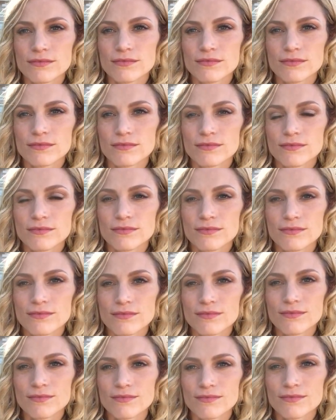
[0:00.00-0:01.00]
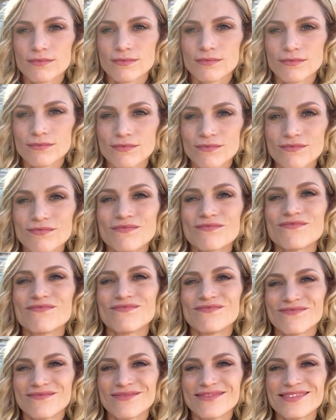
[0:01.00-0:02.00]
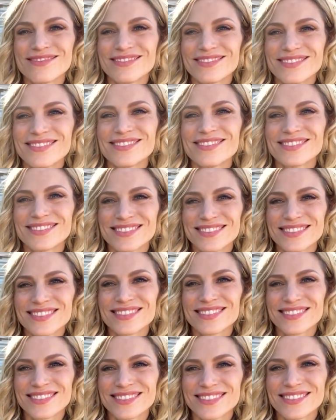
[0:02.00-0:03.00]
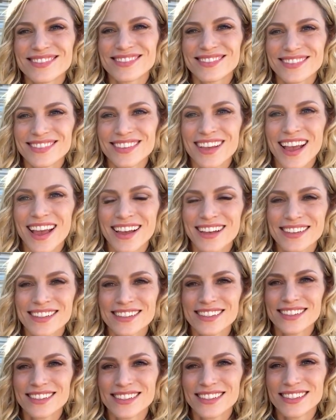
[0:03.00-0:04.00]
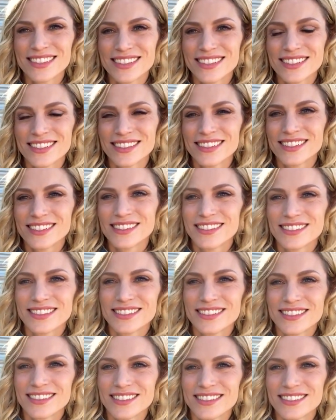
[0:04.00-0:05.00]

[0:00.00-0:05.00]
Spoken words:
The person shown says nothing.